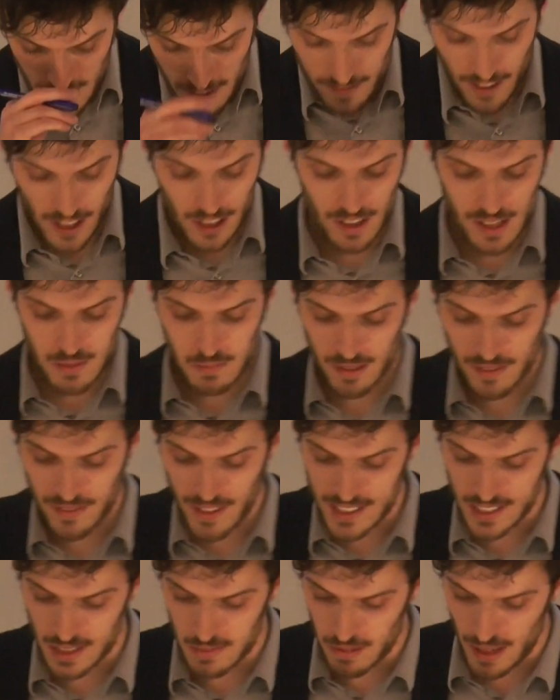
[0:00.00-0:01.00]
Following
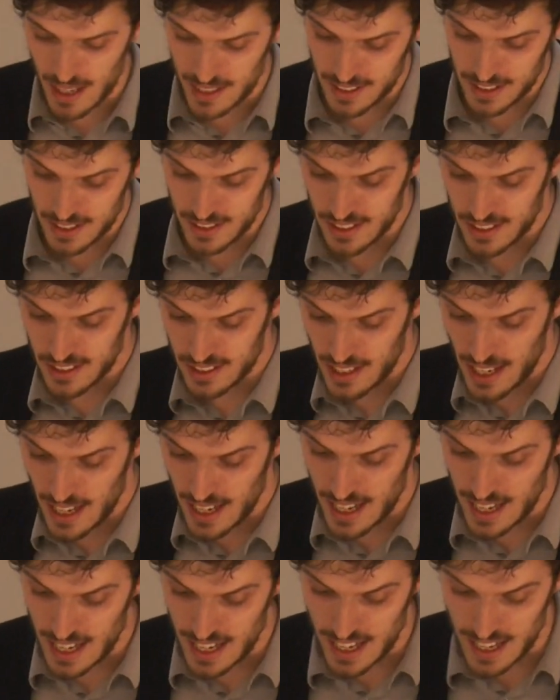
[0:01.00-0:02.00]
Professor Brennan's
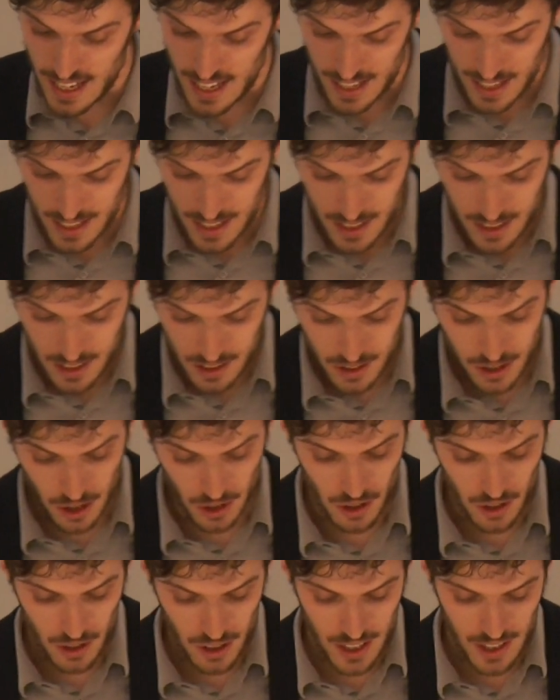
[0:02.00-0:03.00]

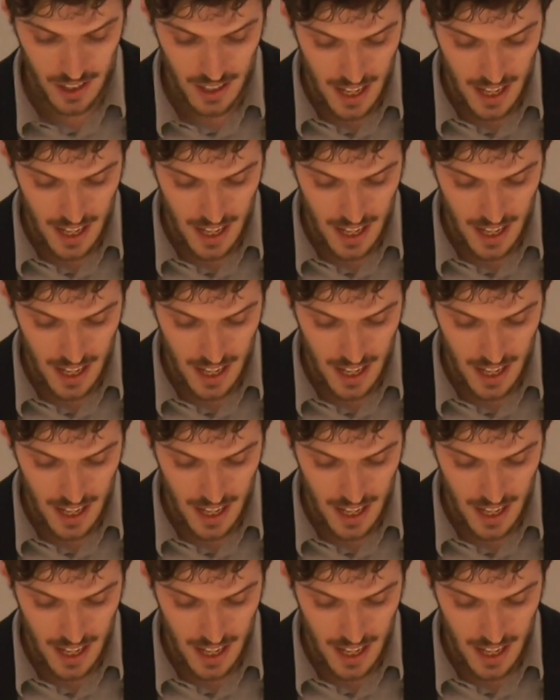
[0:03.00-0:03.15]
talk,